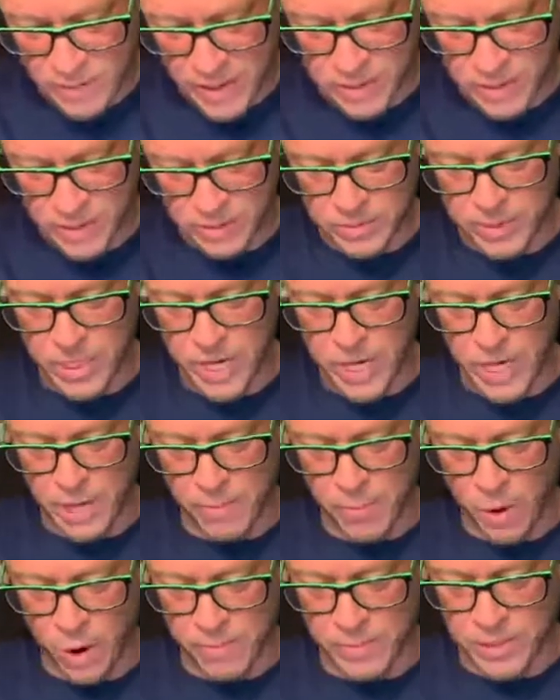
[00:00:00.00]
some State
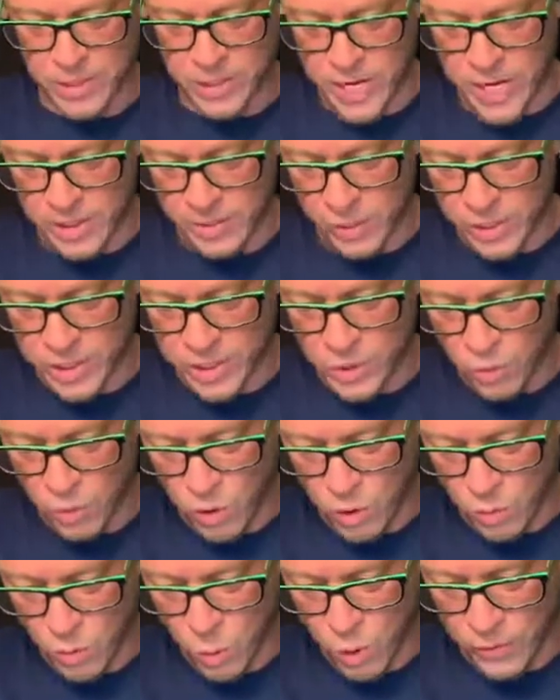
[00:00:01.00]
Department schemer as
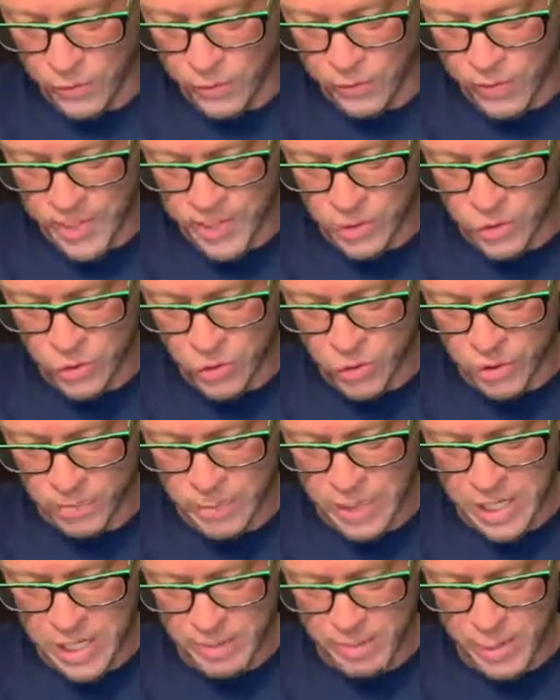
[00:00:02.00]
World War III's
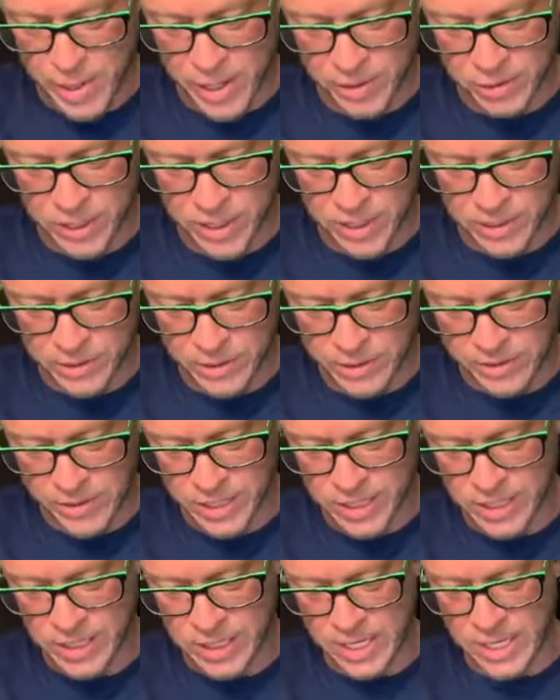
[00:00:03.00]
European parallel to the
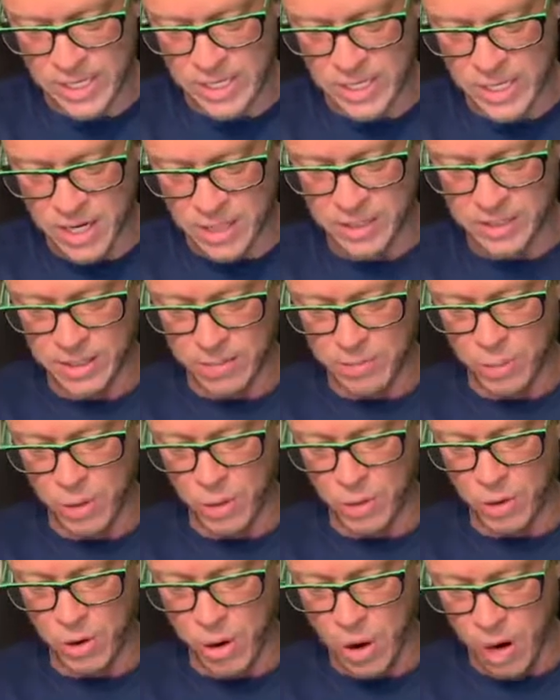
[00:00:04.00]
sitting ducks at
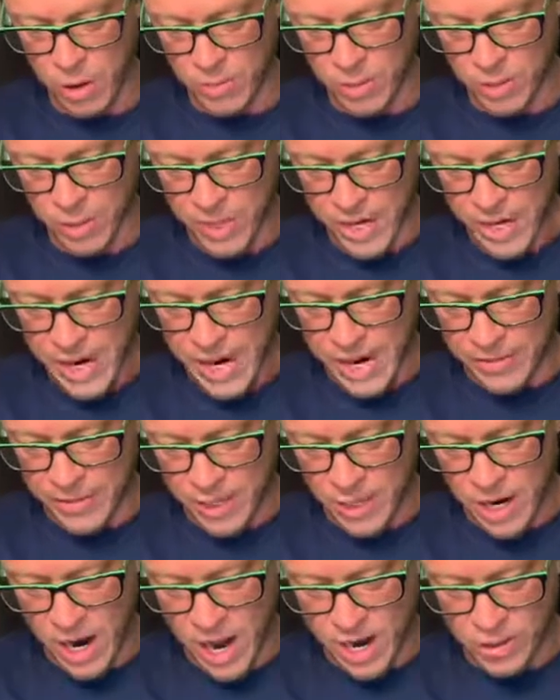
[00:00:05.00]
Pearl Harbor and the
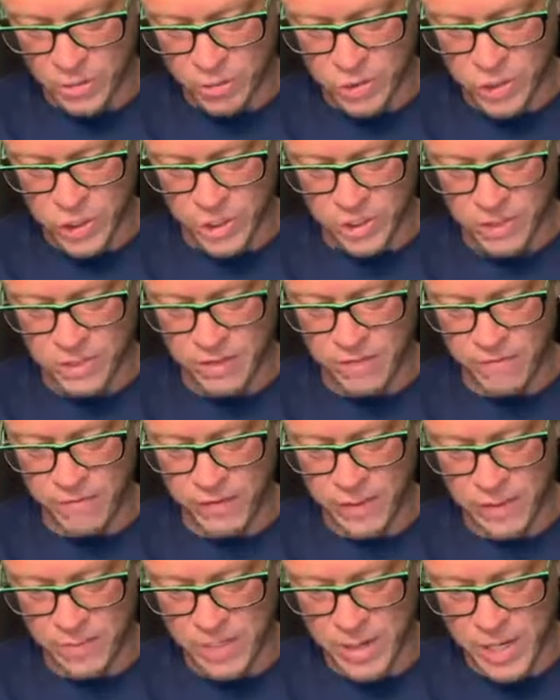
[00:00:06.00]
cockle shells in
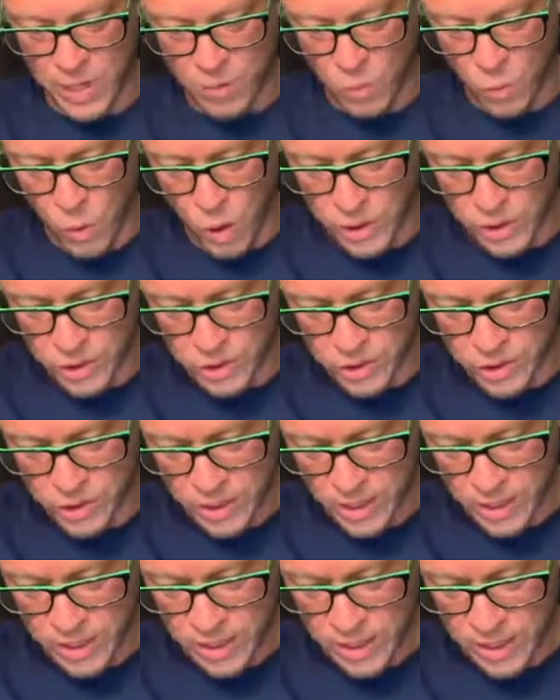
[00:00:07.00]
Philippine waters?
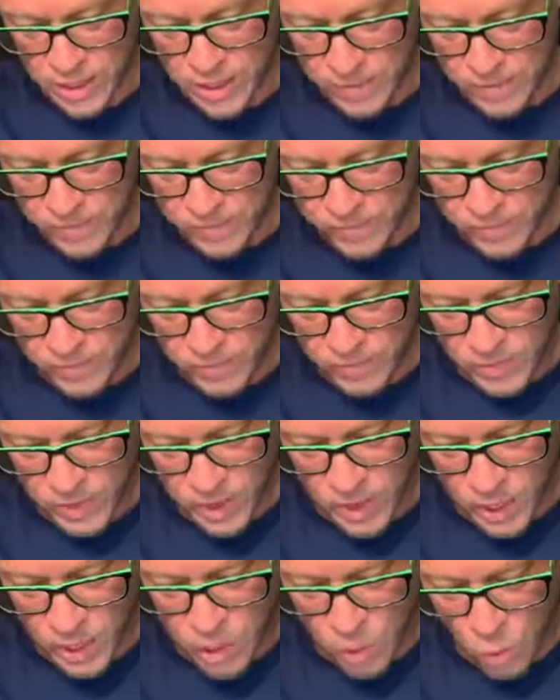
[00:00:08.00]

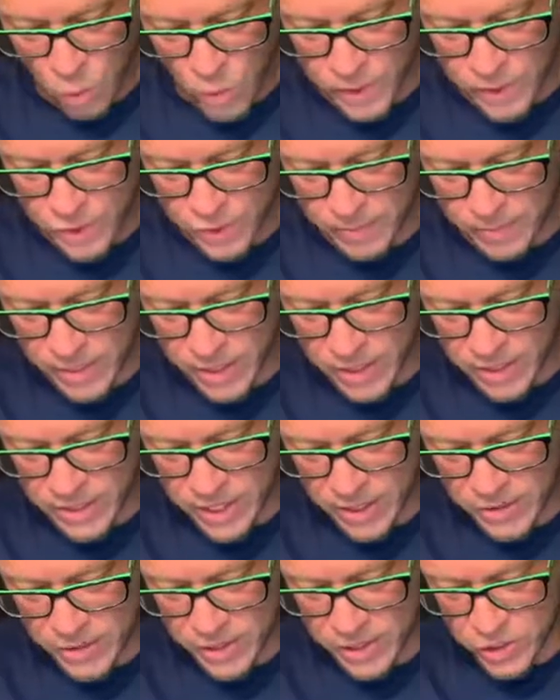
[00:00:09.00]
According to the
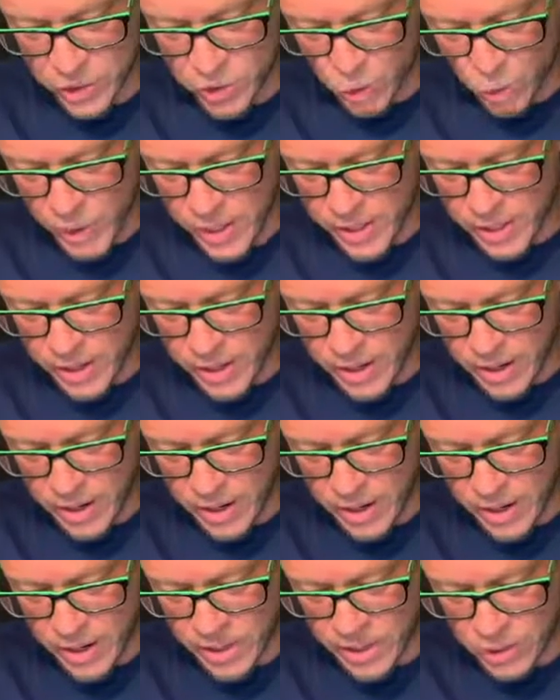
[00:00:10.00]
military historian
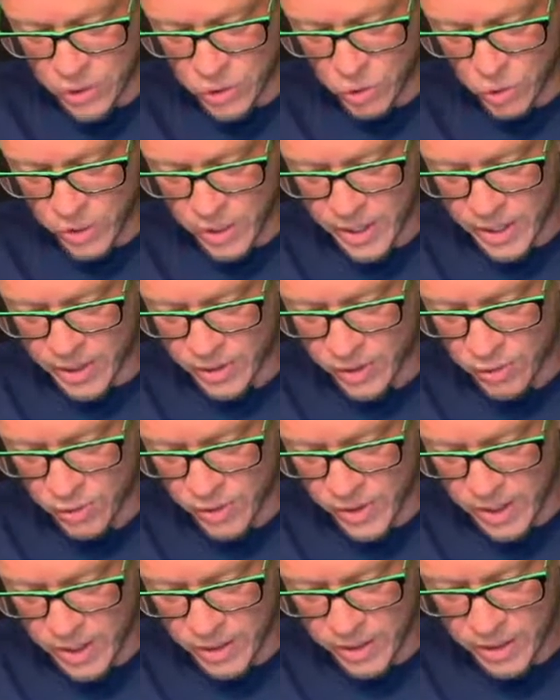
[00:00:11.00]
historian and
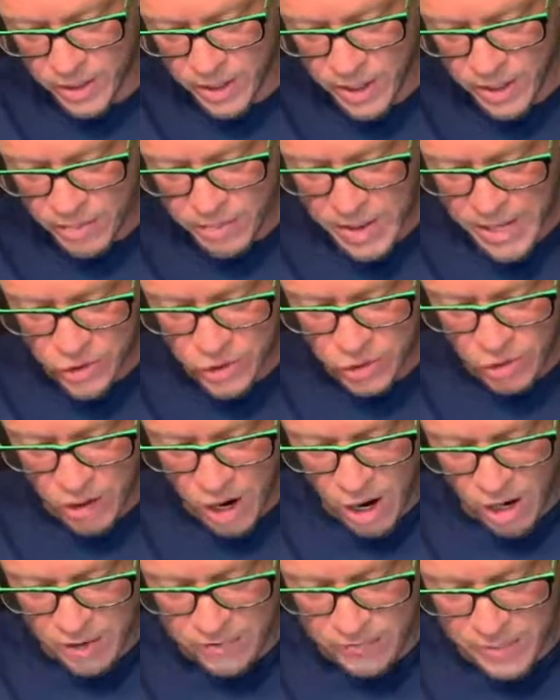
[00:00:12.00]
critic Major
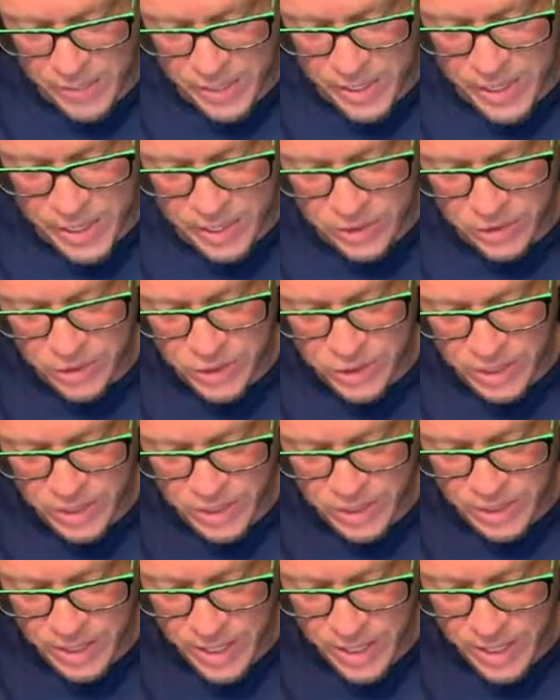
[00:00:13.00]
Hoffman Nickerson,